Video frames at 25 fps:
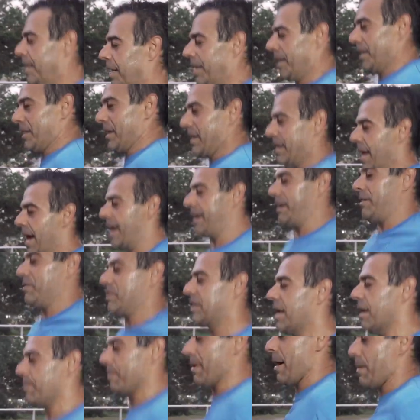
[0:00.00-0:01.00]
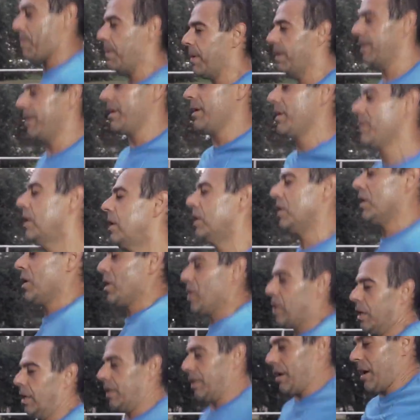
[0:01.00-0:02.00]
and the natives come up
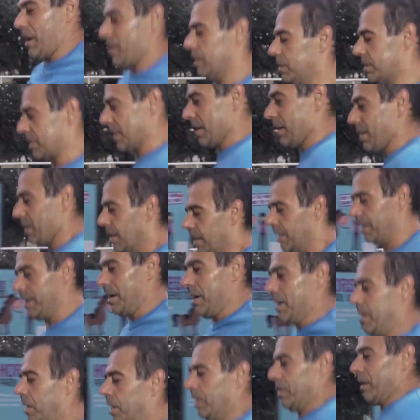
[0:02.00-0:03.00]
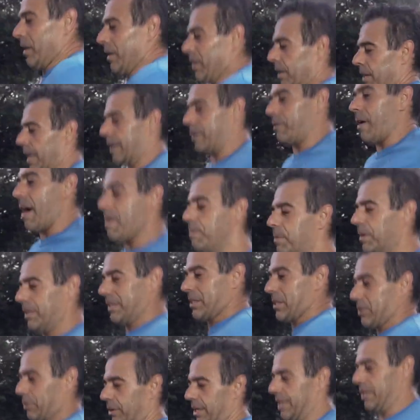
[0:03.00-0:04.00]
and they grab these
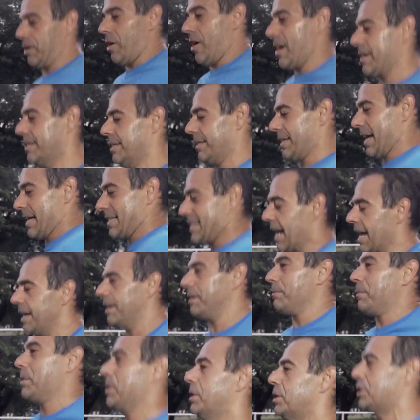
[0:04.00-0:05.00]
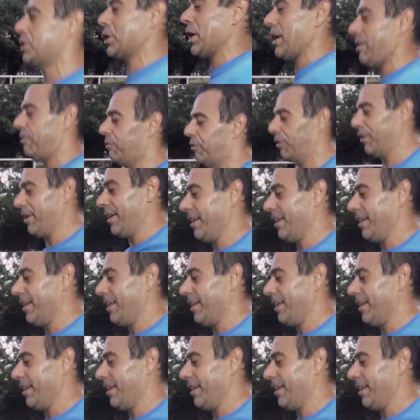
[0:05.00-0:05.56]
three guys and they take them to the chief,